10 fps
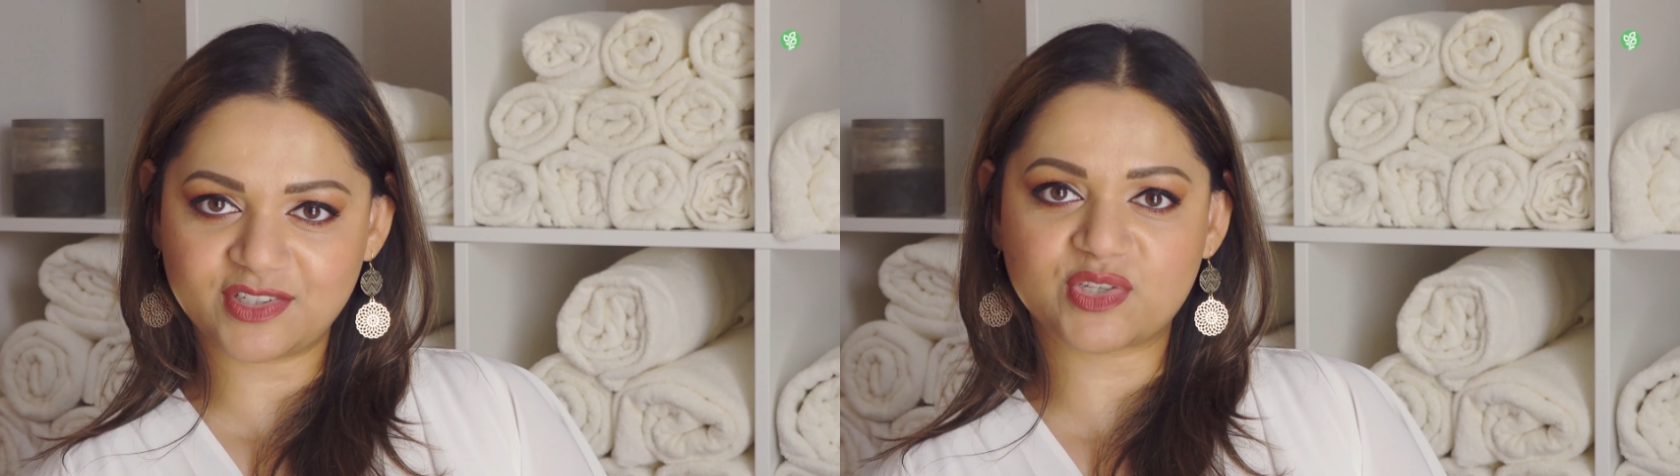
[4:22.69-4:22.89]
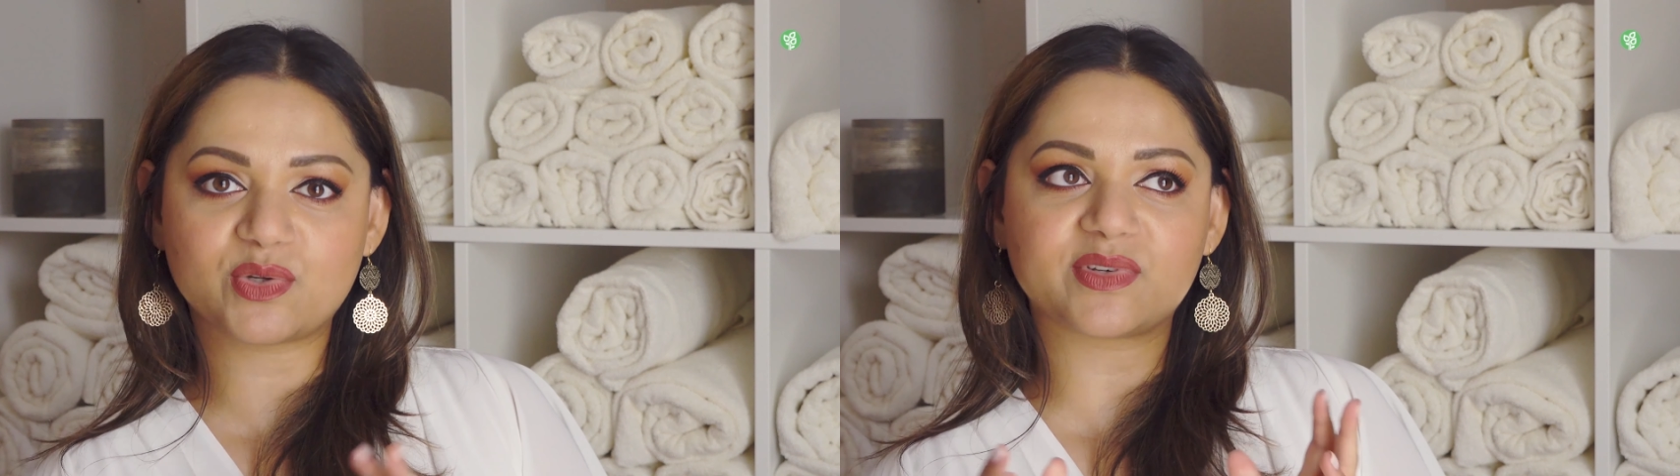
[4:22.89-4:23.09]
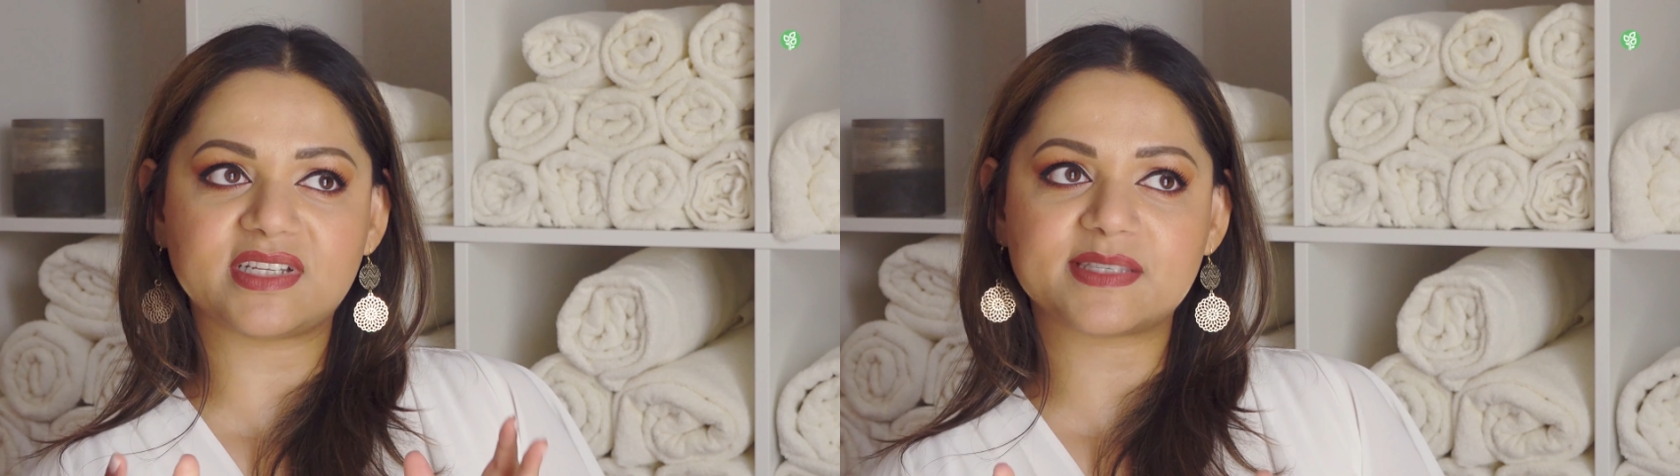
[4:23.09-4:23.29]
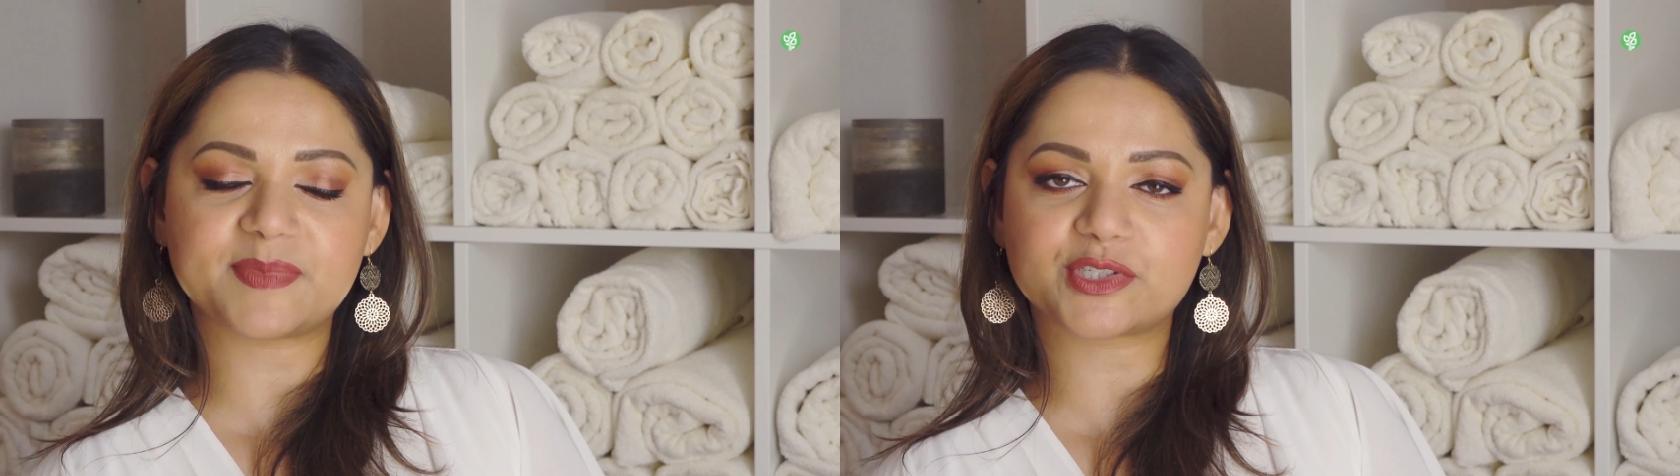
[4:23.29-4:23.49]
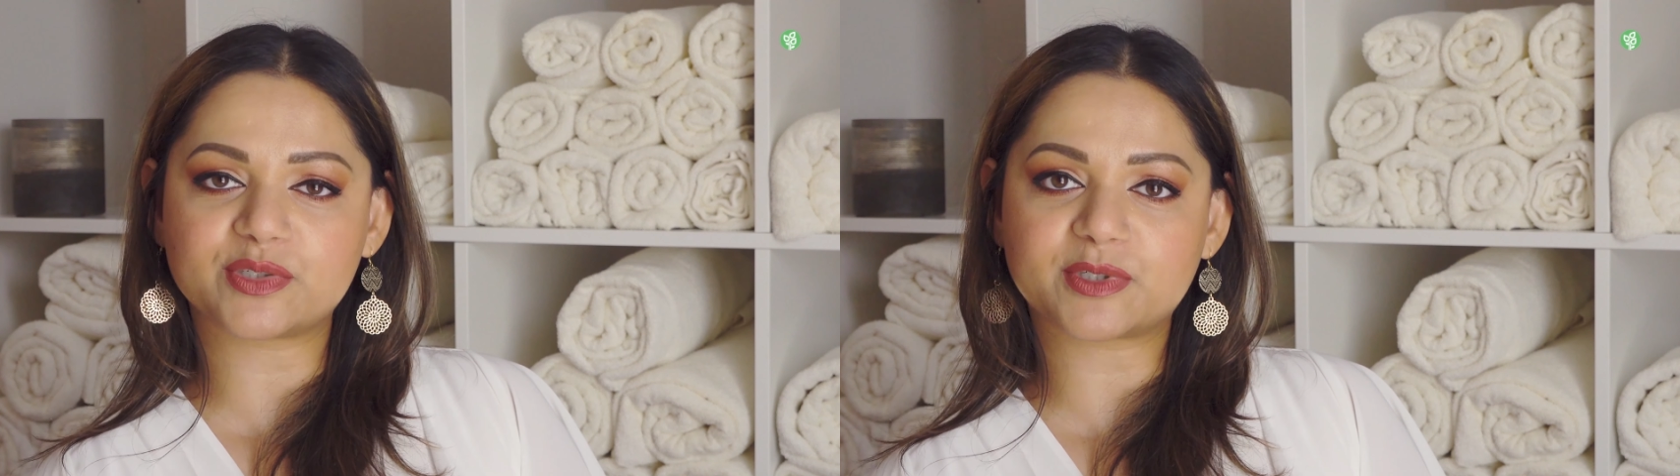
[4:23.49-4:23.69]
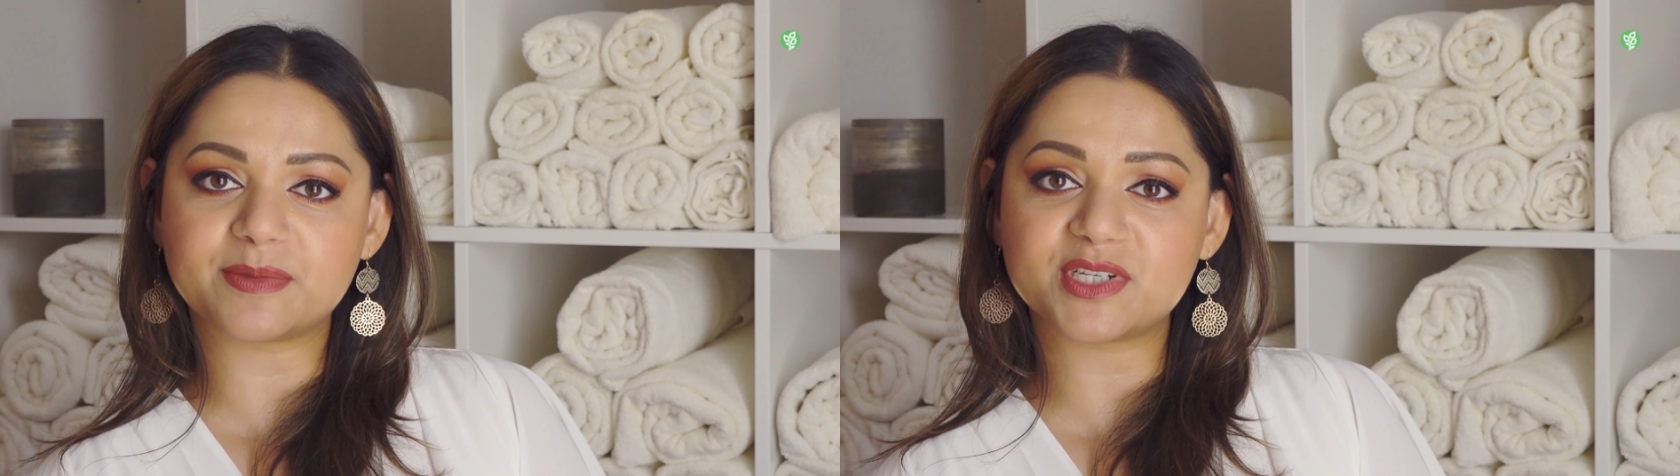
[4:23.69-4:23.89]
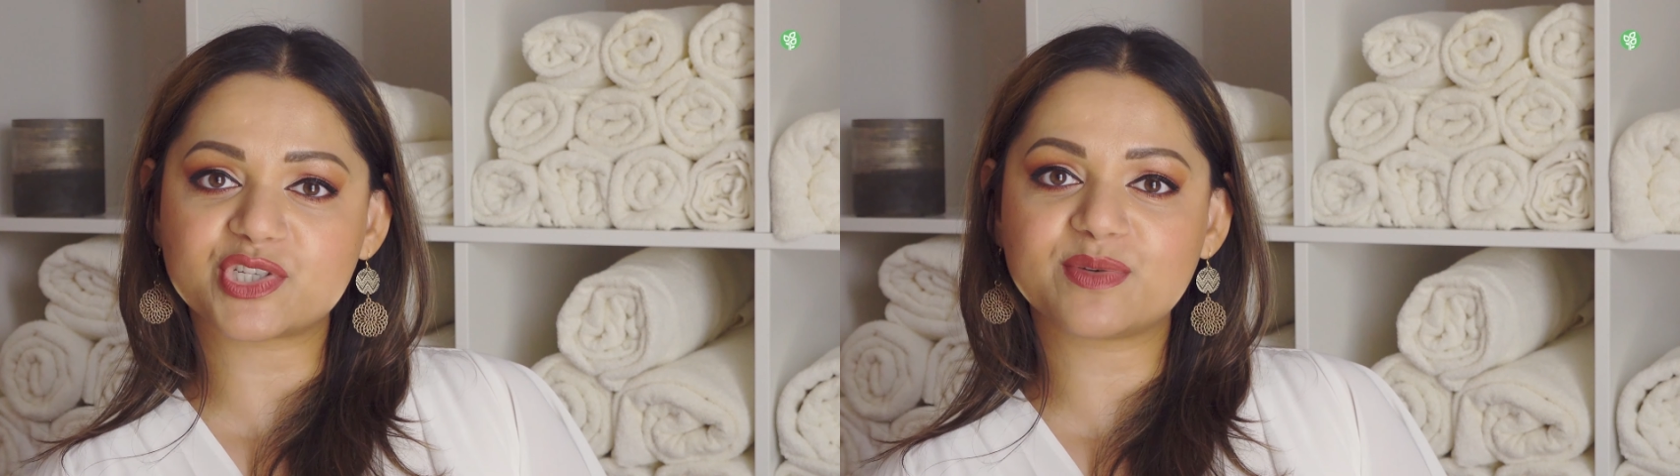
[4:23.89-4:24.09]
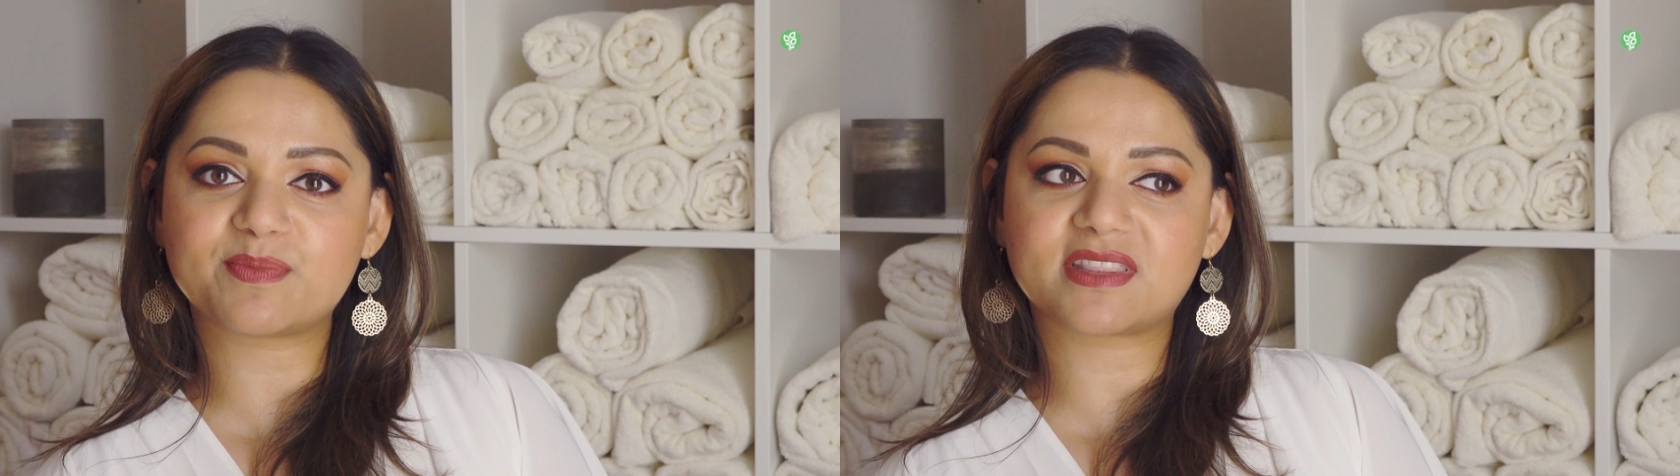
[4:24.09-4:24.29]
You don't need special permission,